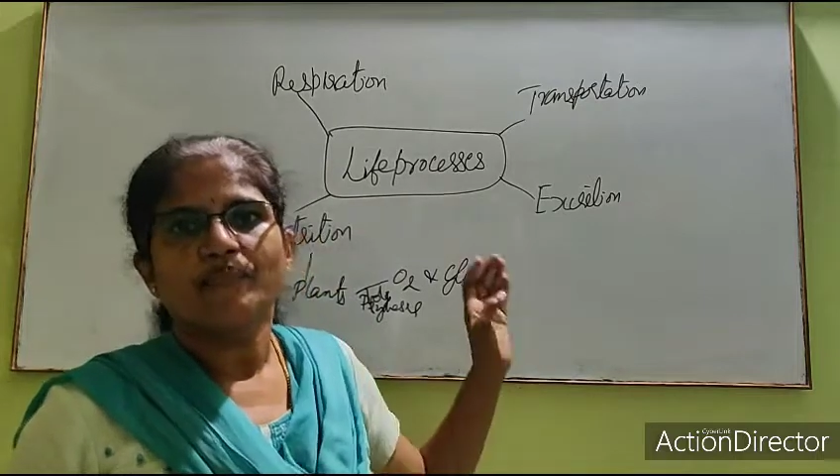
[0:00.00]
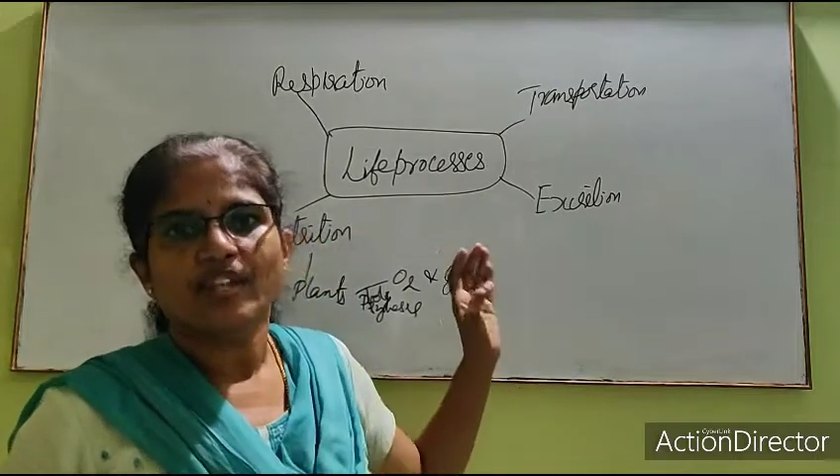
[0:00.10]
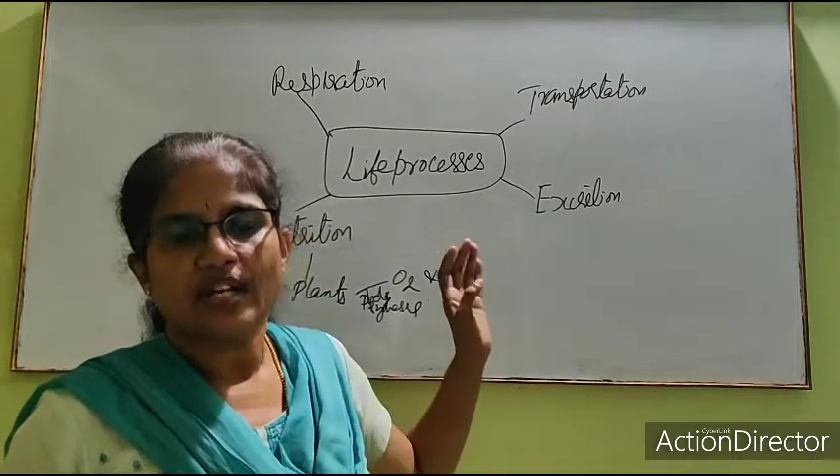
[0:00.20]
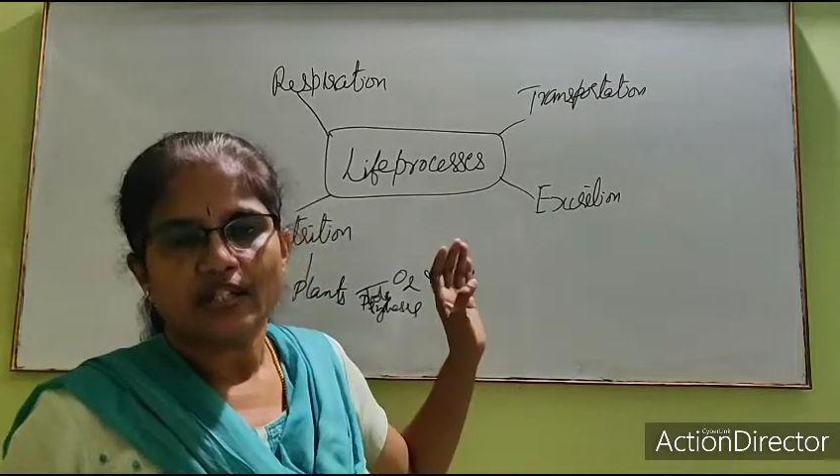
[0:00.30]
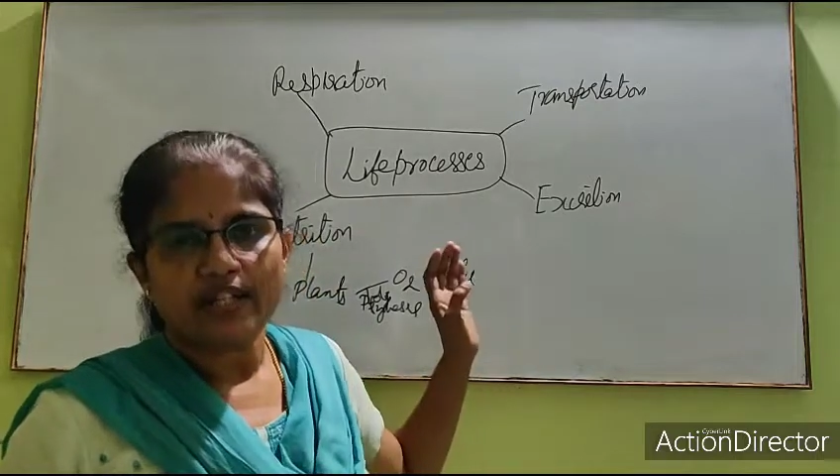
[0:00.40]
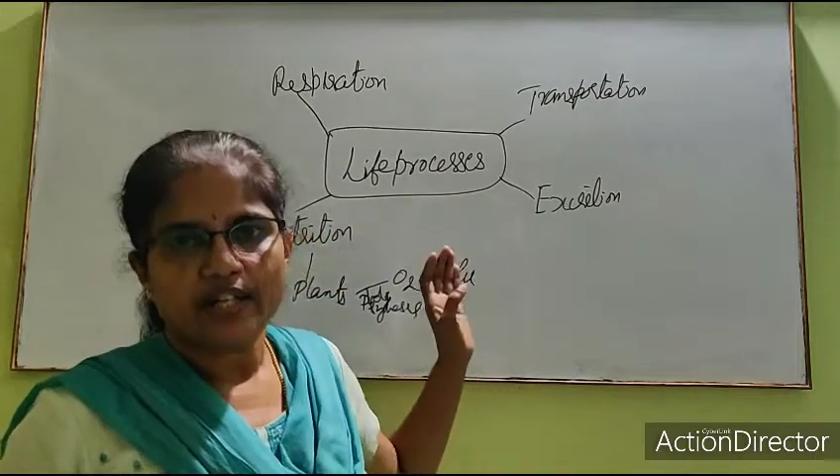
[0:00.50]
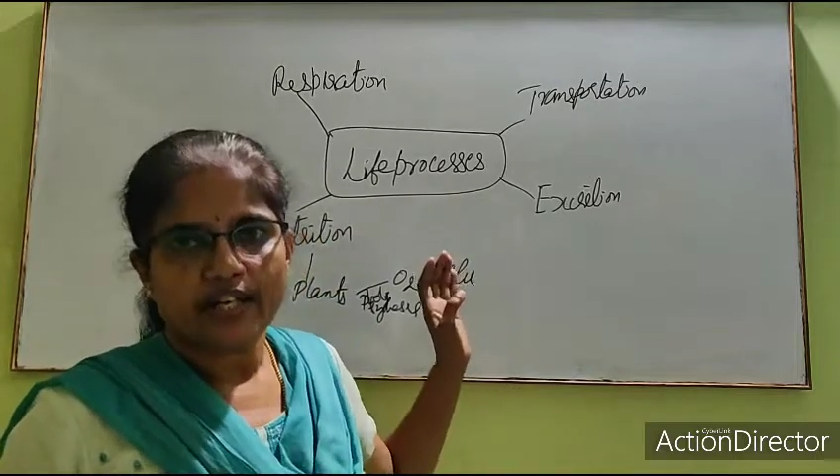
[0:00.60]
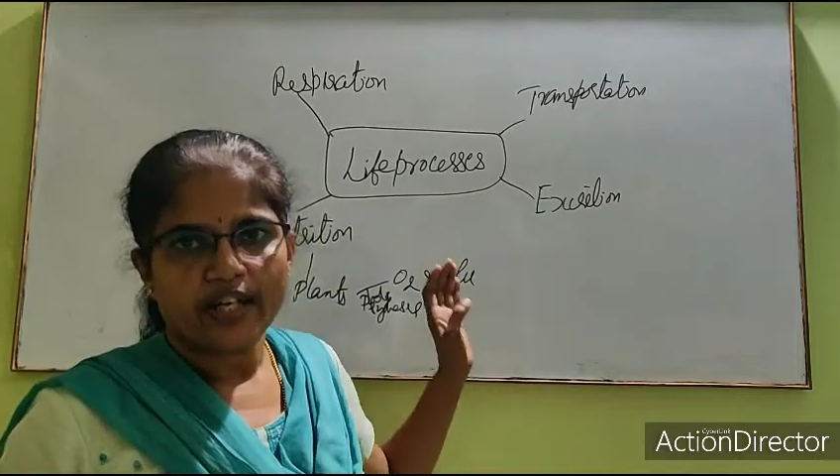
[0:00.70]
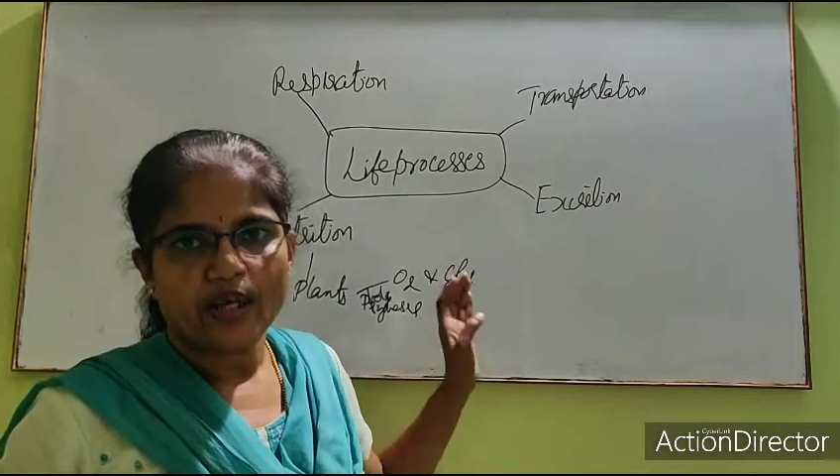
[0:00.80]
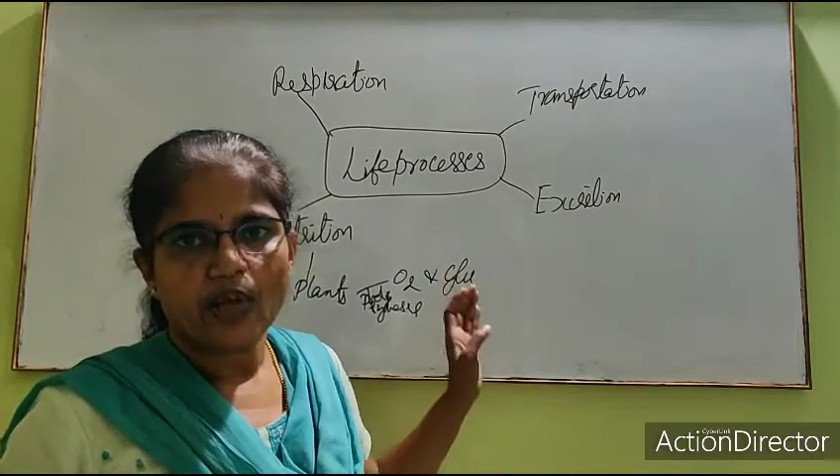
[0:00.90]
that are
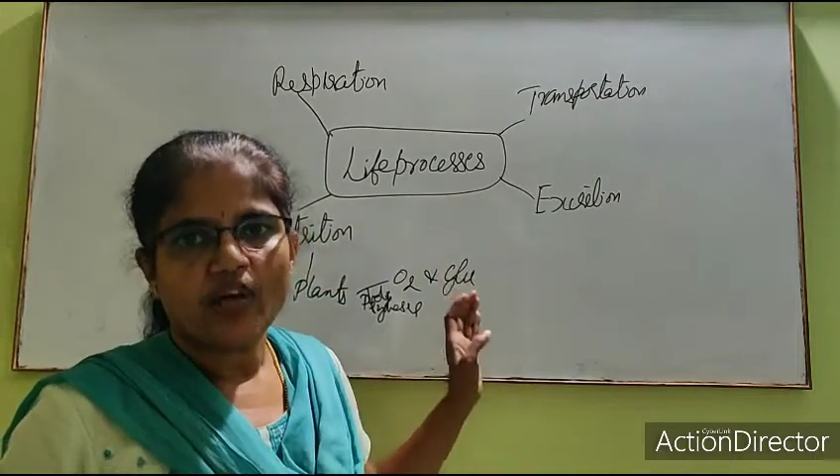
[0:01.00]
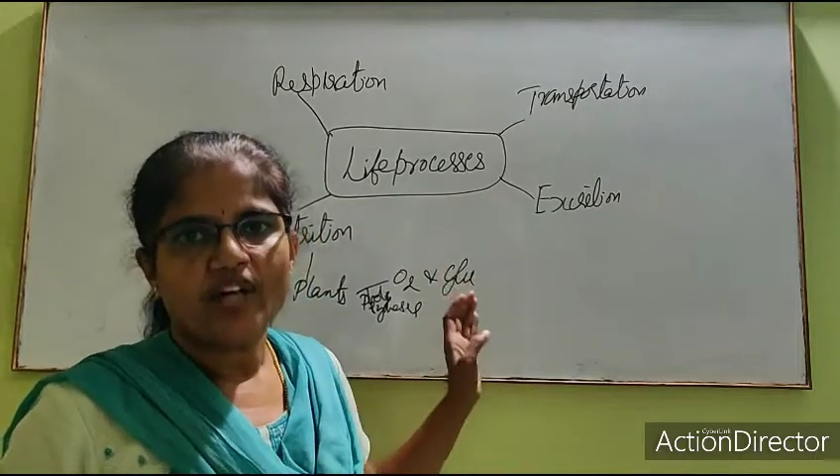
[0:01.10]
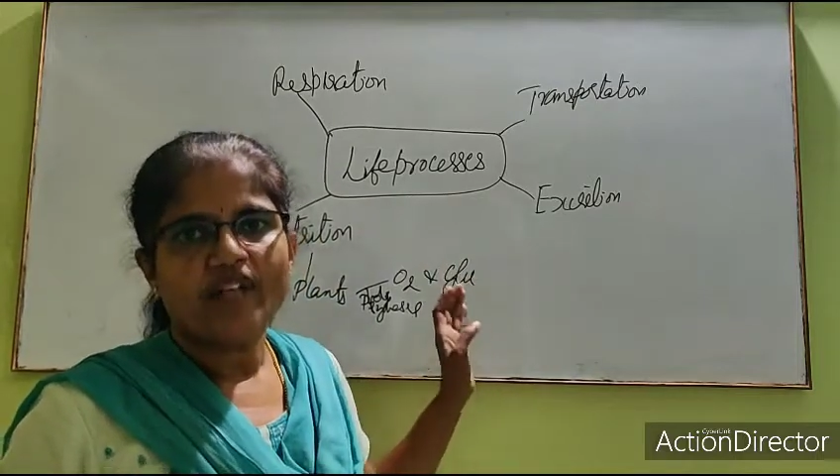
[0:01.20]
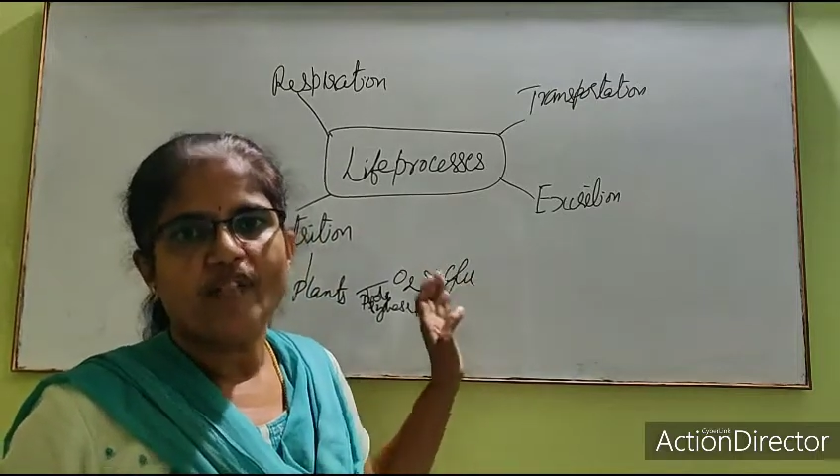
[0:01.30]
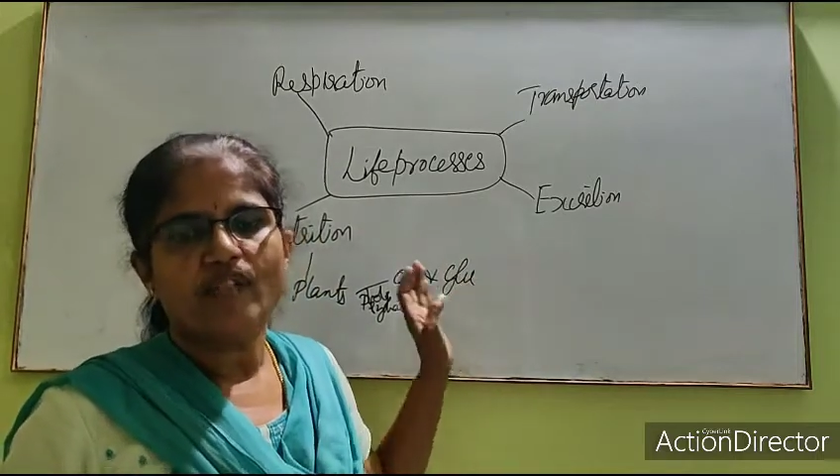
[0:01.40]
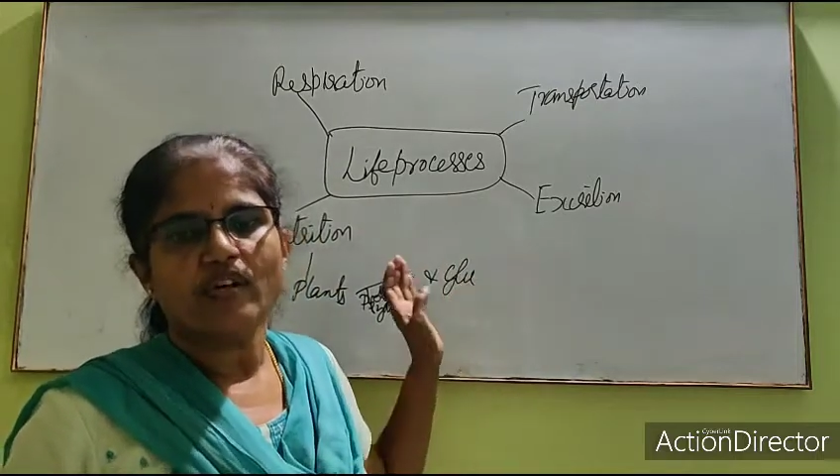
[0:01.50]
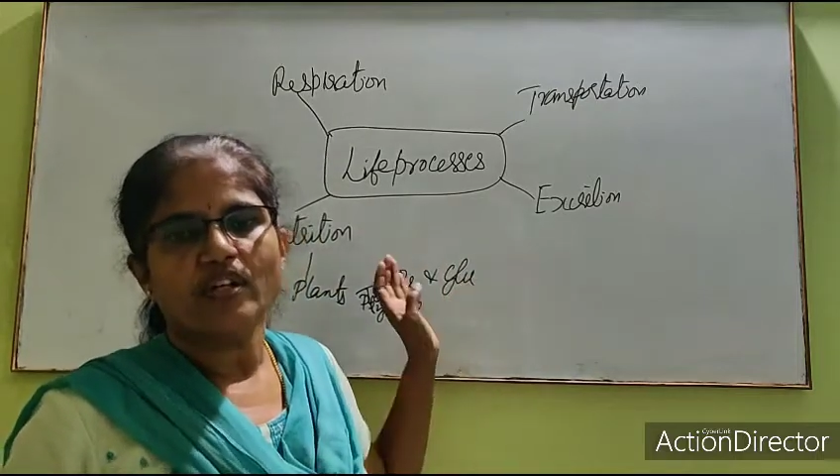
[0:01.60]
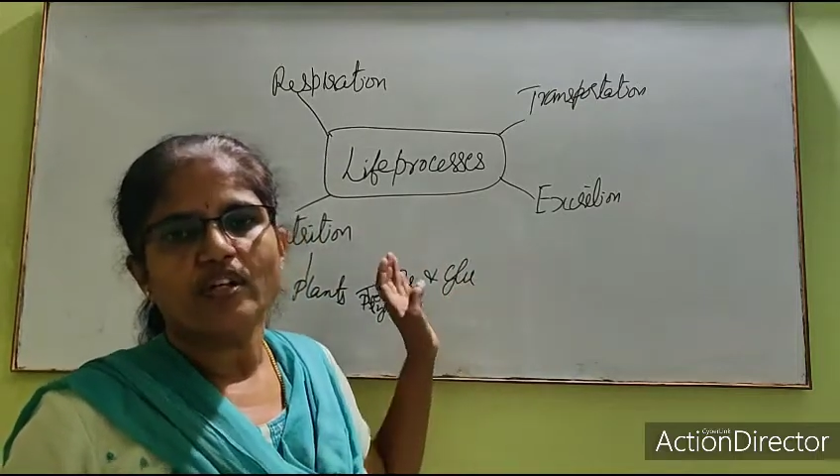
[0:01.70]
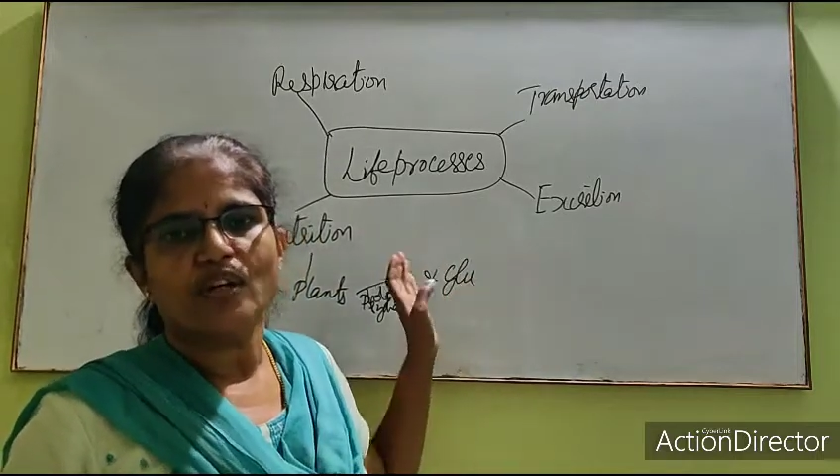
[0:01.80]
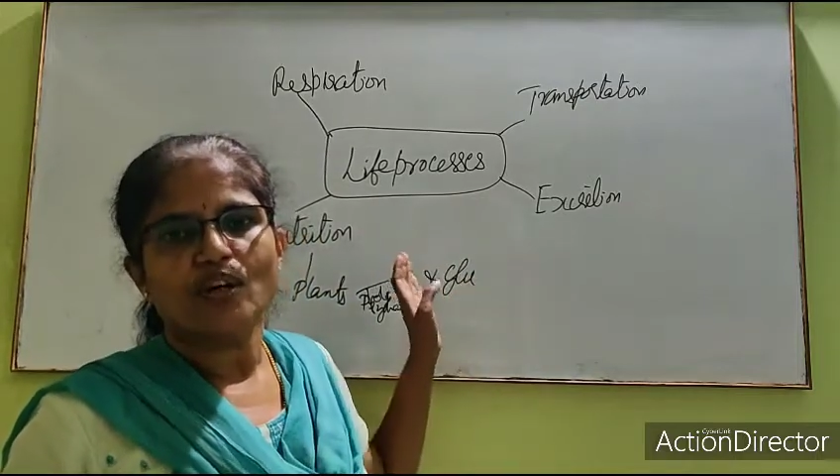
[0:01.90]
required
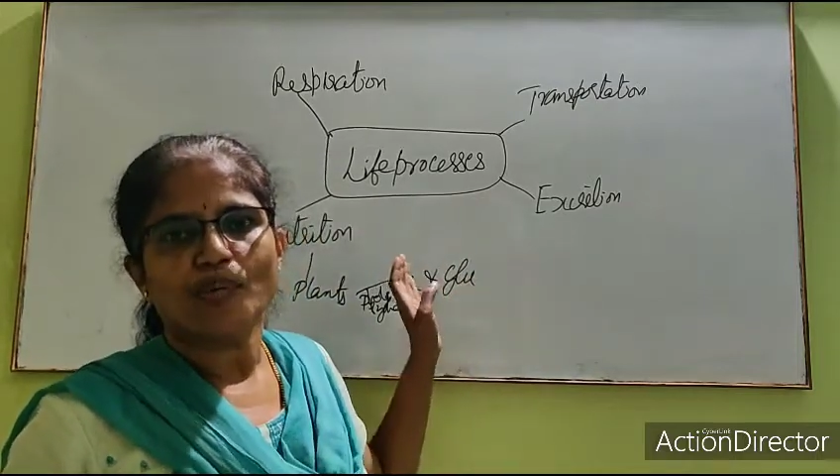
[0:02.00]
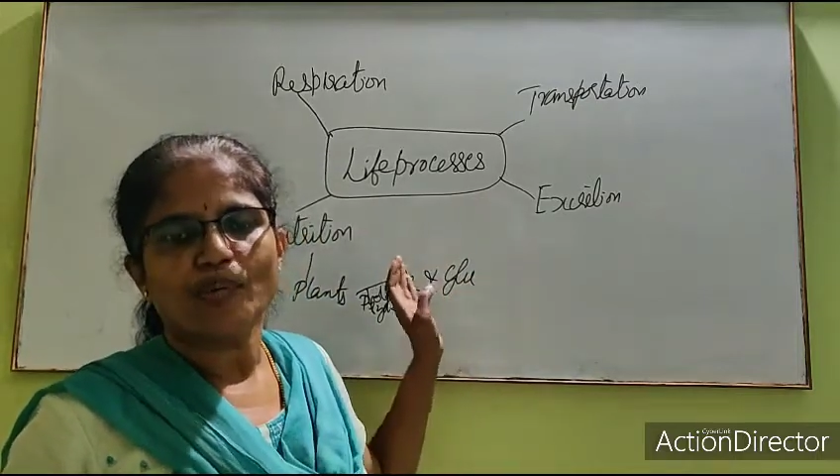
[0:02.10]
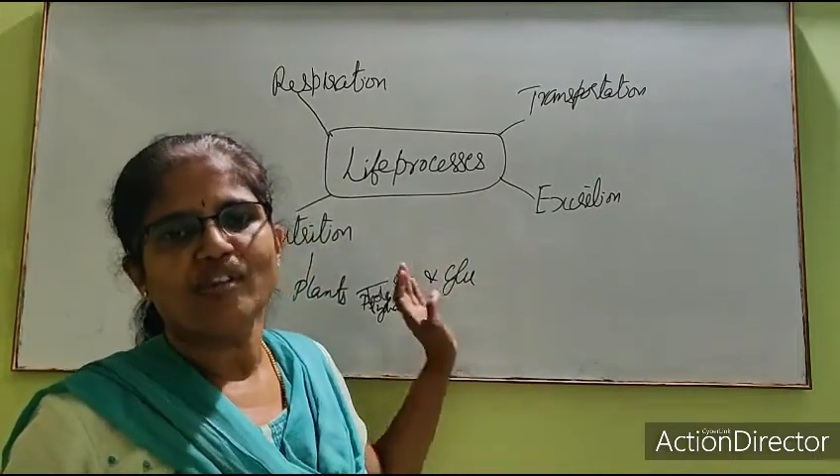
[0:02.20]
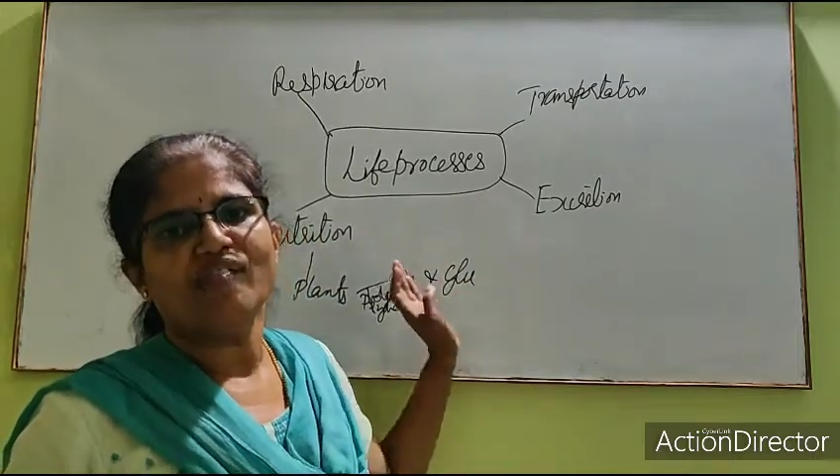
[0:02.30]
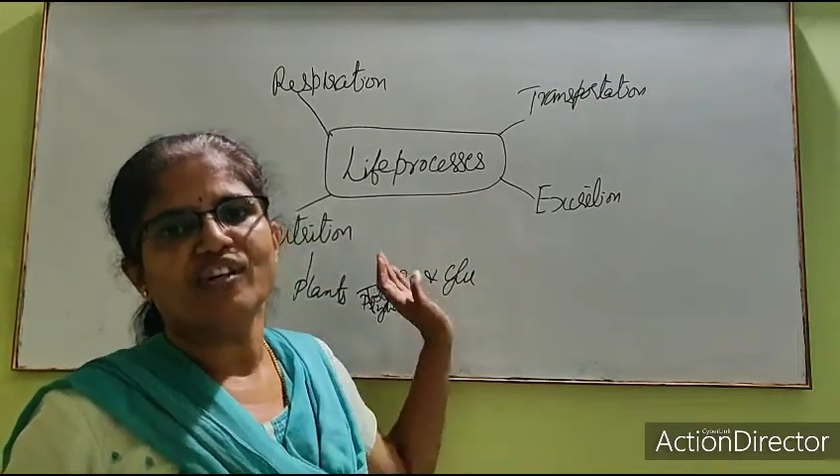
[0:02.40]
for a normal